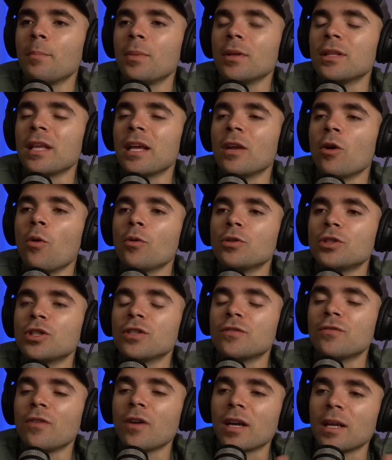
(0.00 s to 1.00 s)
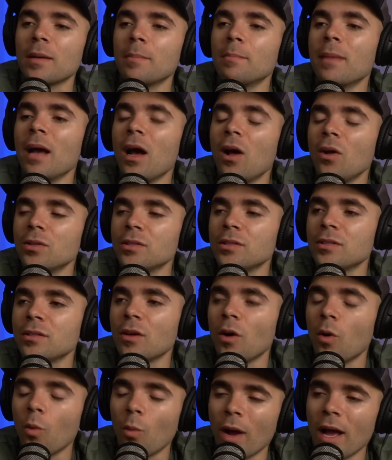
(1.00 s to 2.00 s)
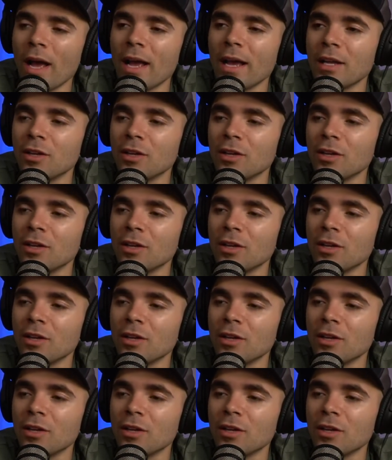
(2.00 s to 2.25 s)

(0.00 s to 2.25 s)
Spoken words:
but they don't just fucking melt away